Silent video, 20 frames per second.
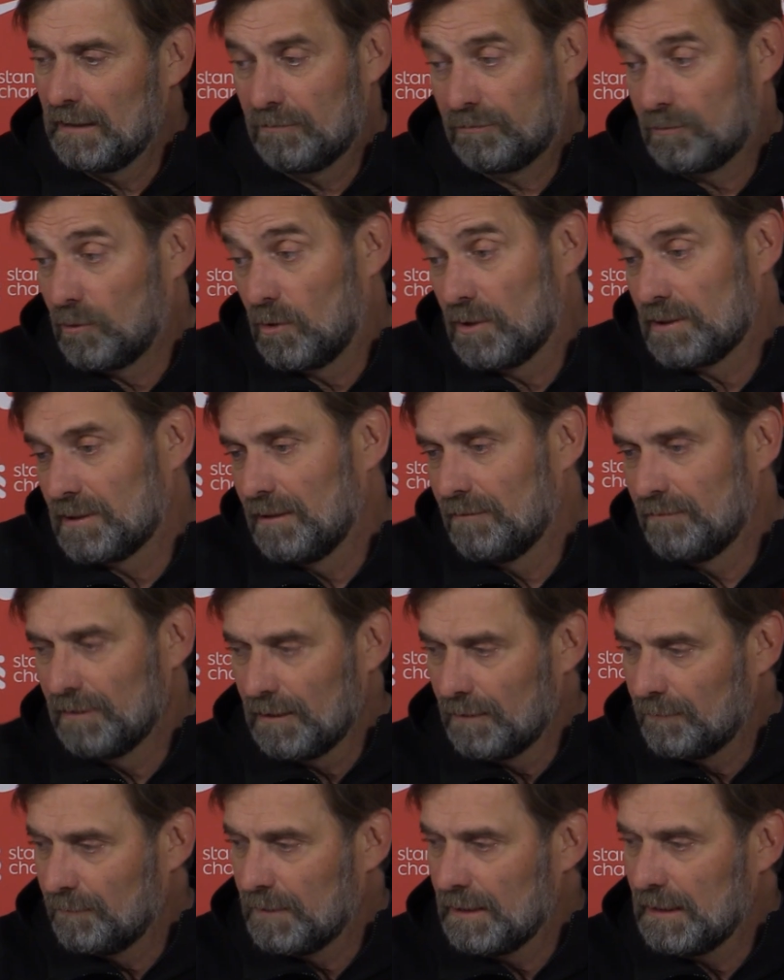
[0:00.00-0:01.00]
Of course they
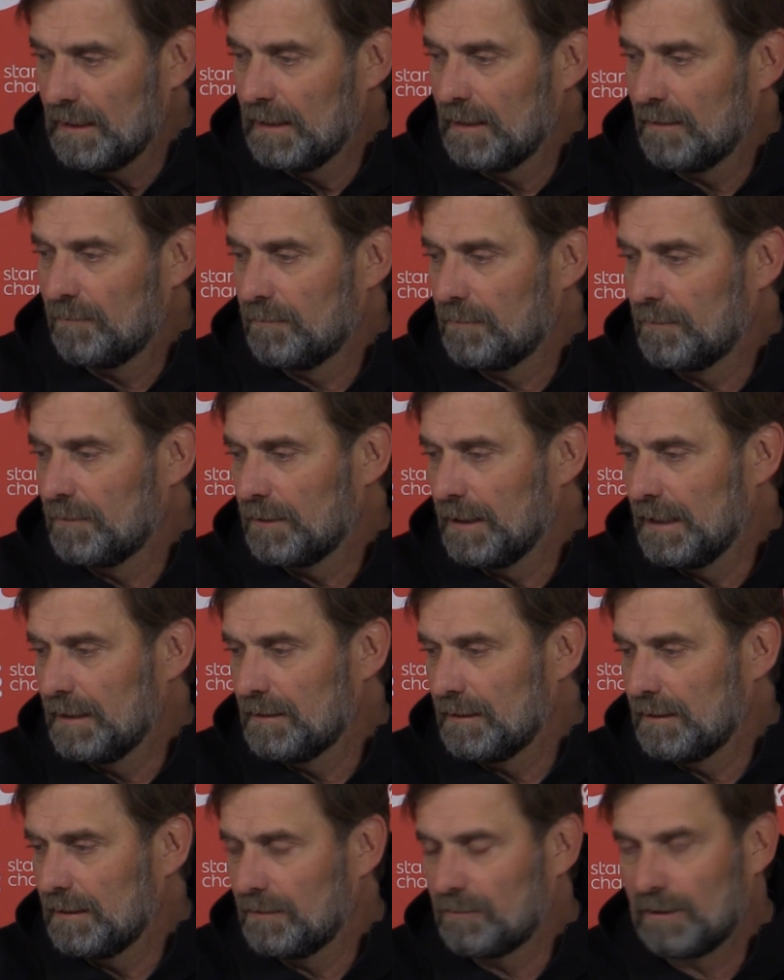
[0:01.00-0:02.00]
will create
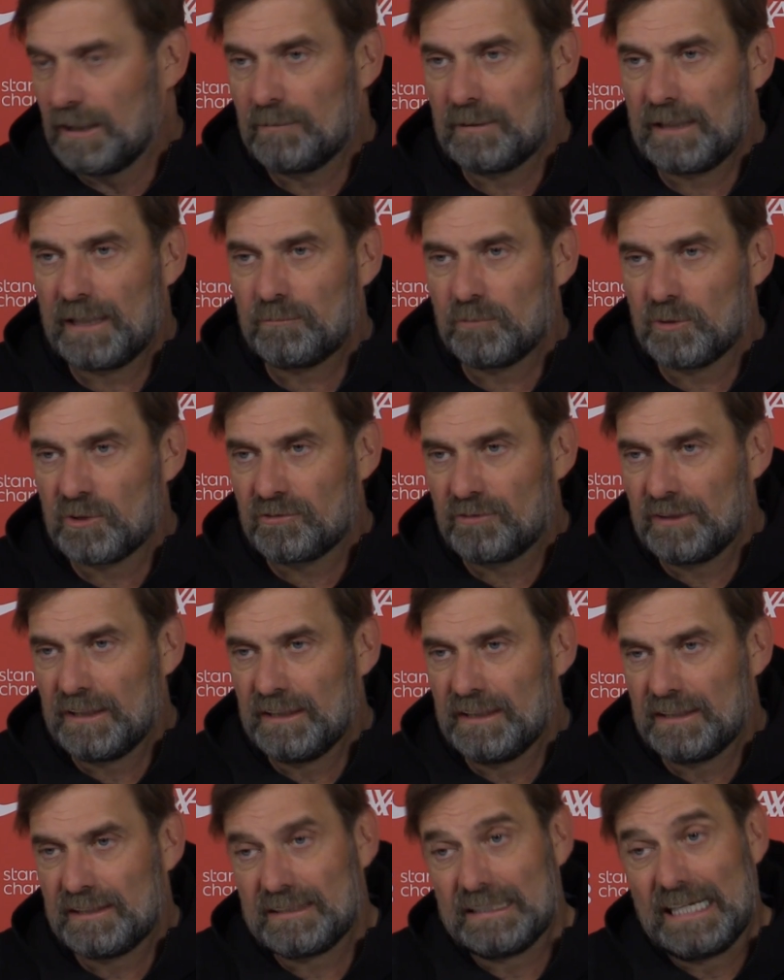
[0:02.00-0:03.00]
an incredible atmosphere.
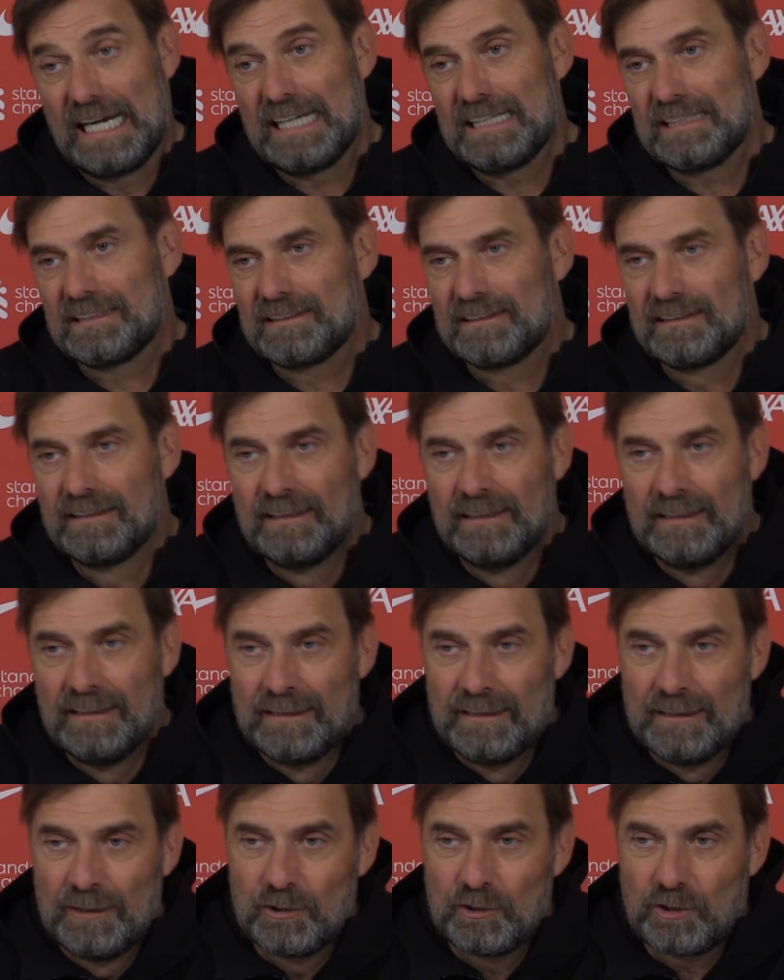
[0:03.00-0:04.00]
It's nice.
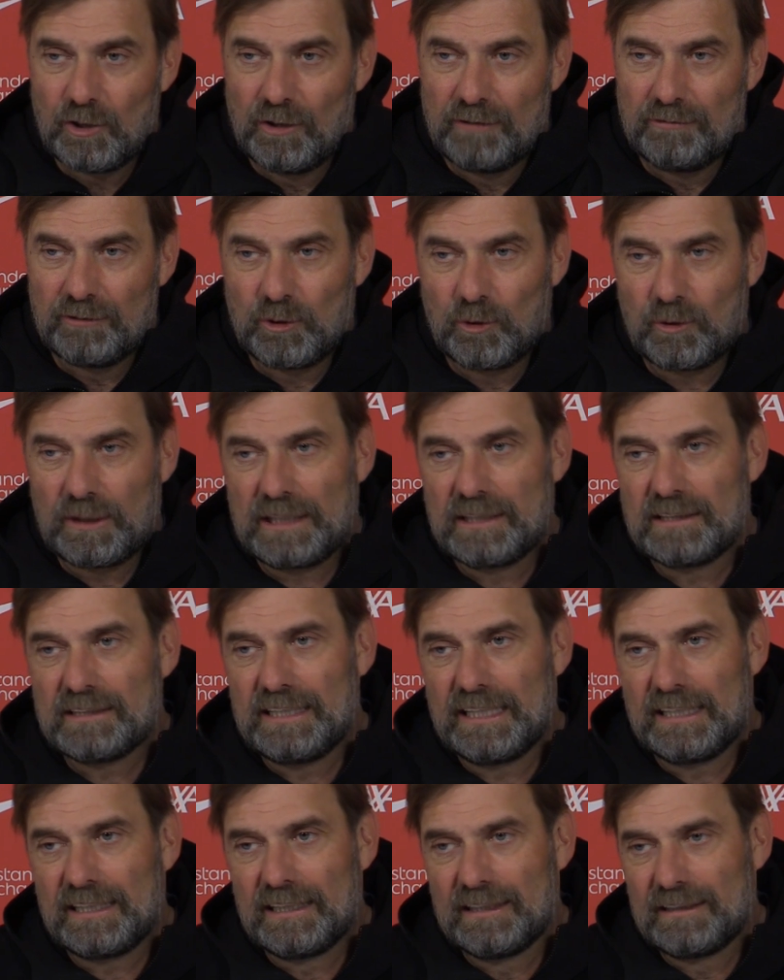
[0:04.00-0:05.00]
So if you don't get a
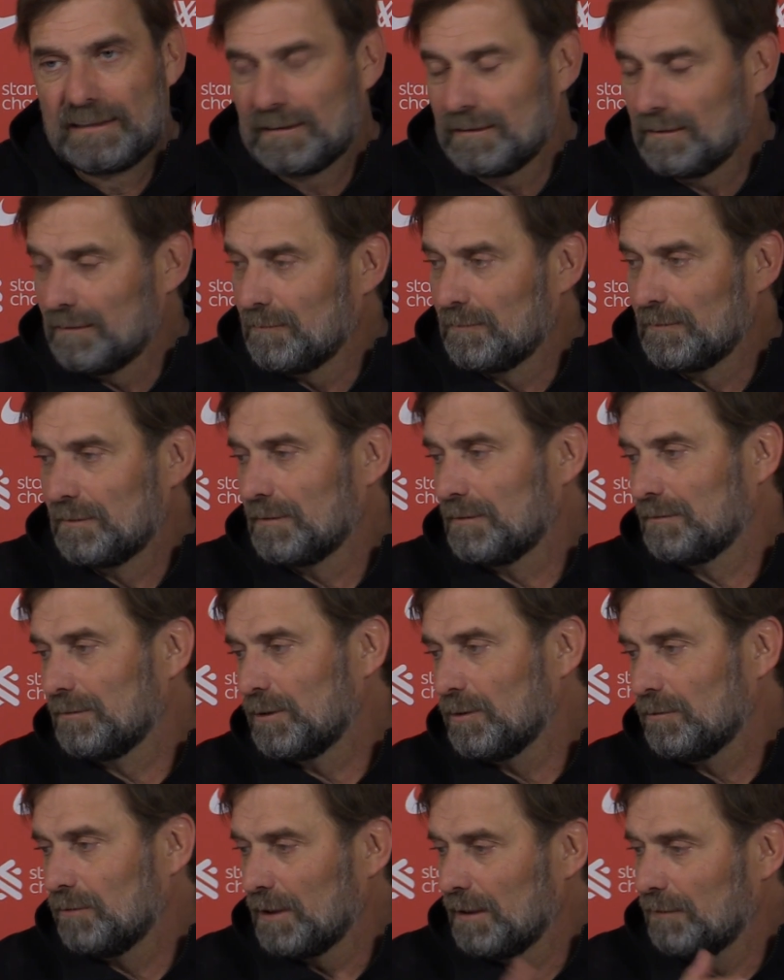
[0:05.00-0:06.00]
ticket, so
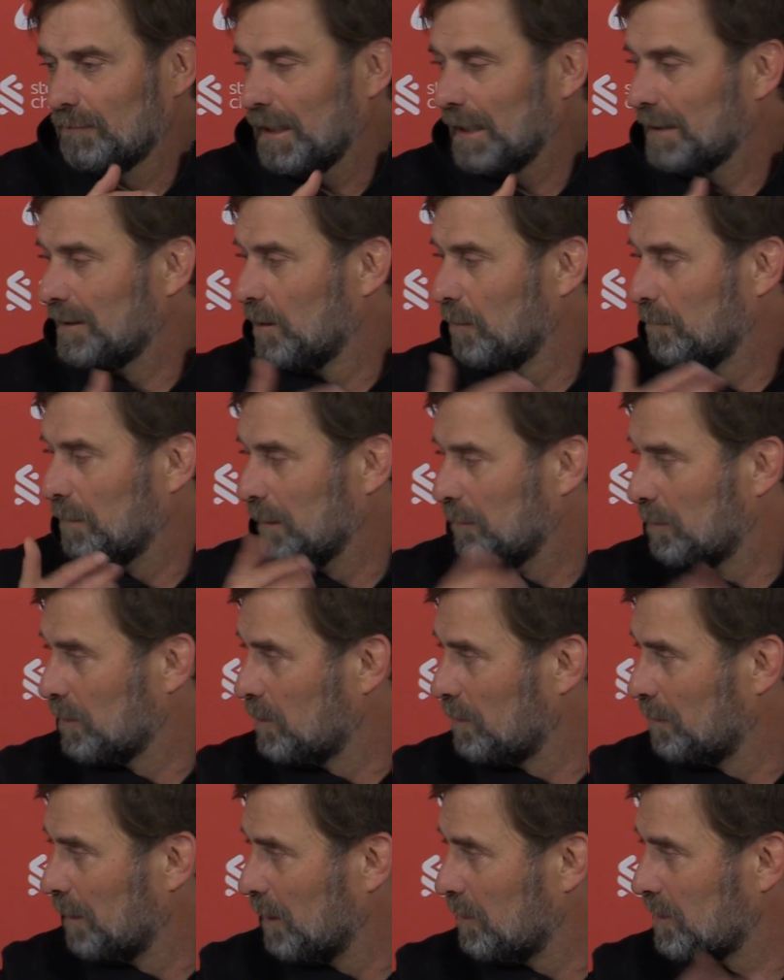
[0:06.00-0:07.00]
don't want to invite now people
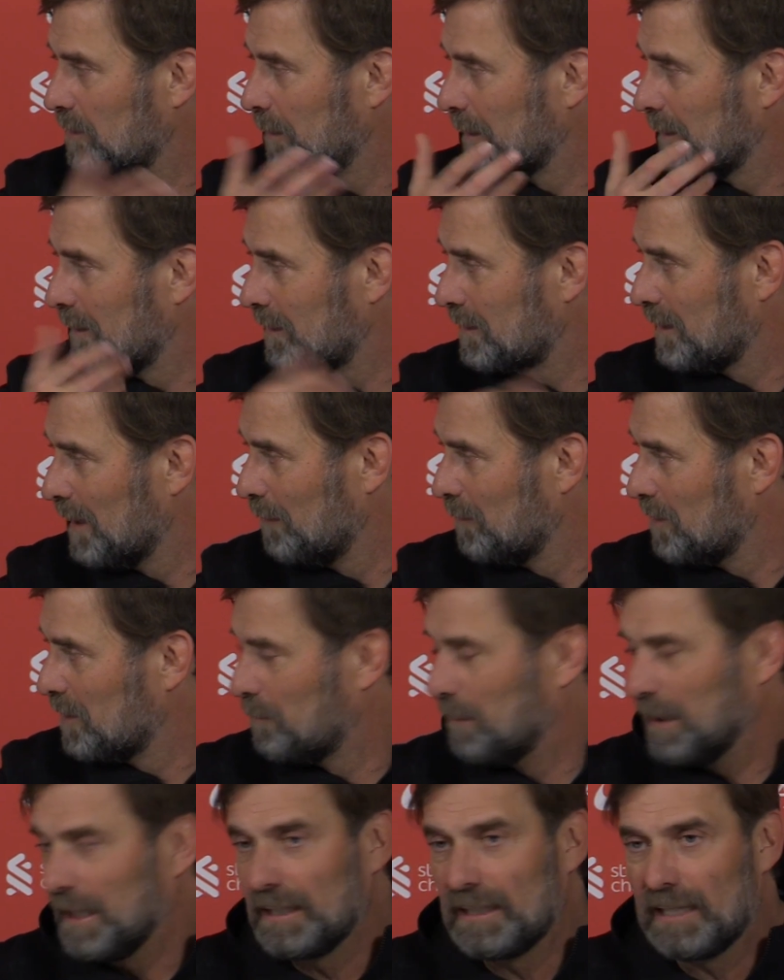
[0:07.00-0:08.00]
to Paris, but this time it's
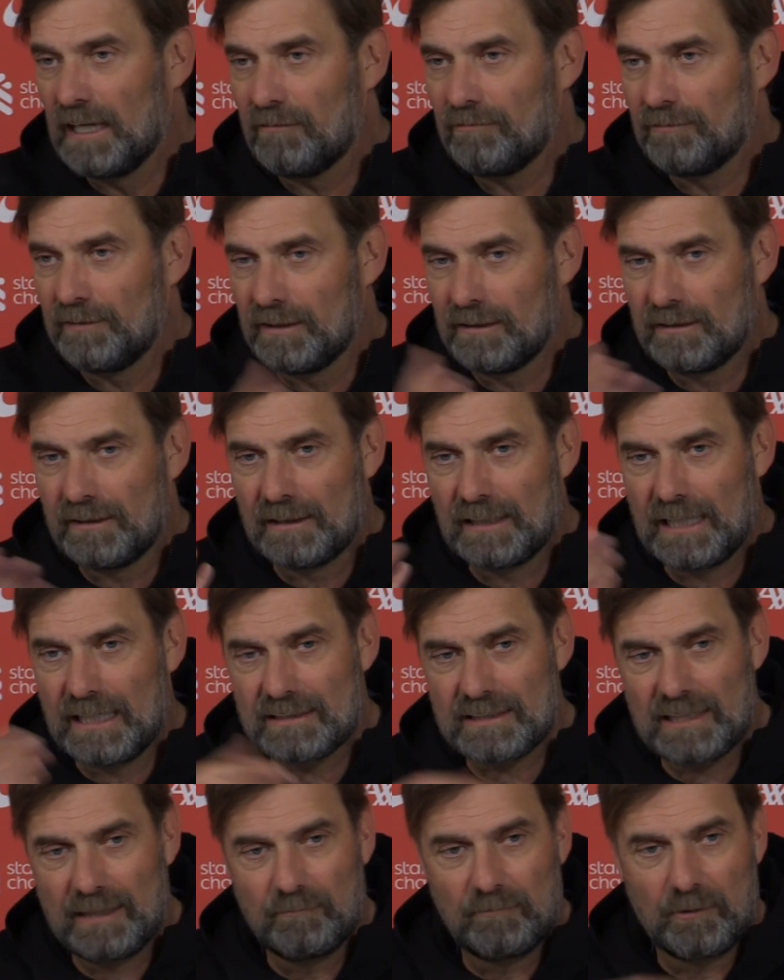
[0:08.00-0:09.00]
big enough. I did
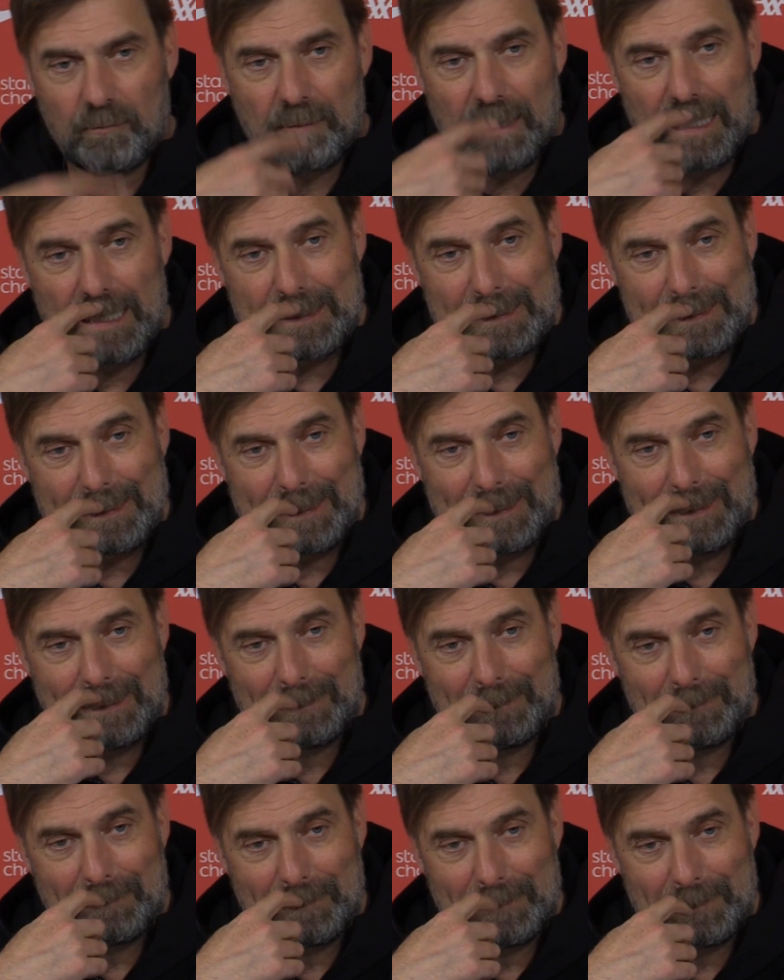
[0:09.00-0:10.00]
last time for Basel
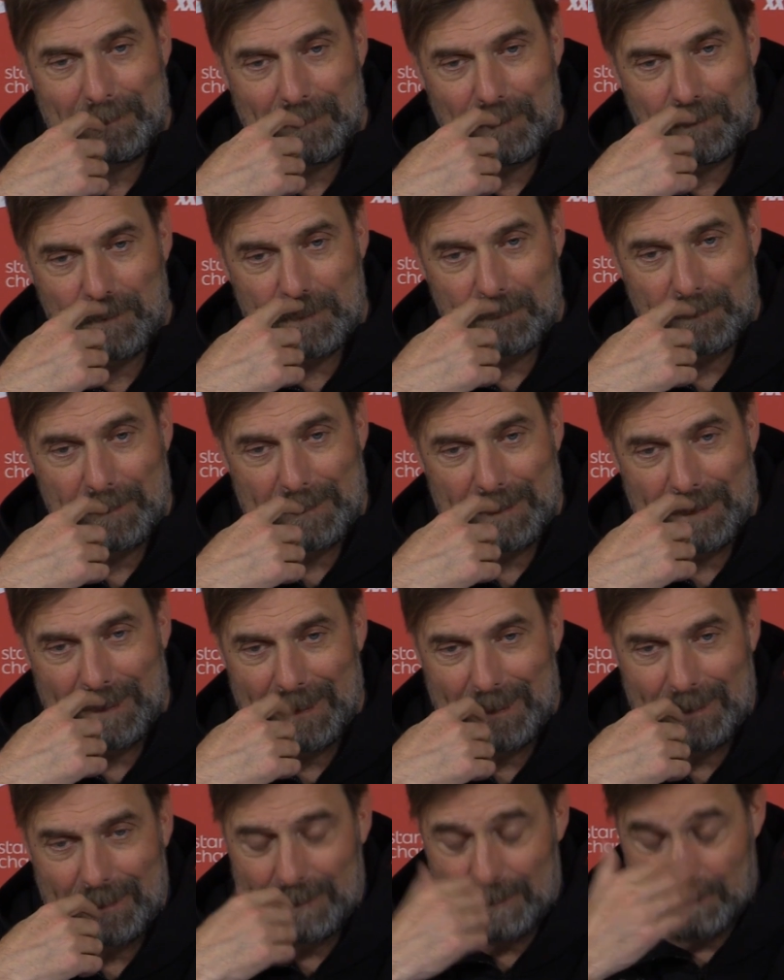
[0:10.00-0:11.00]
and whole
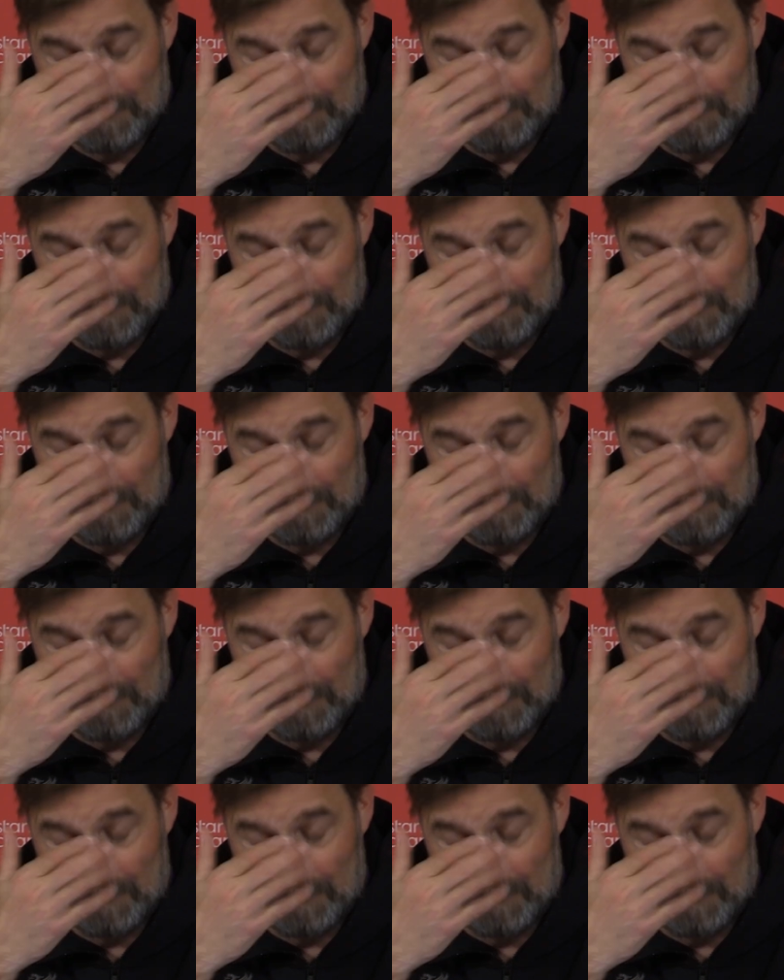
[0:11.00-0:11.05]
Switzerland.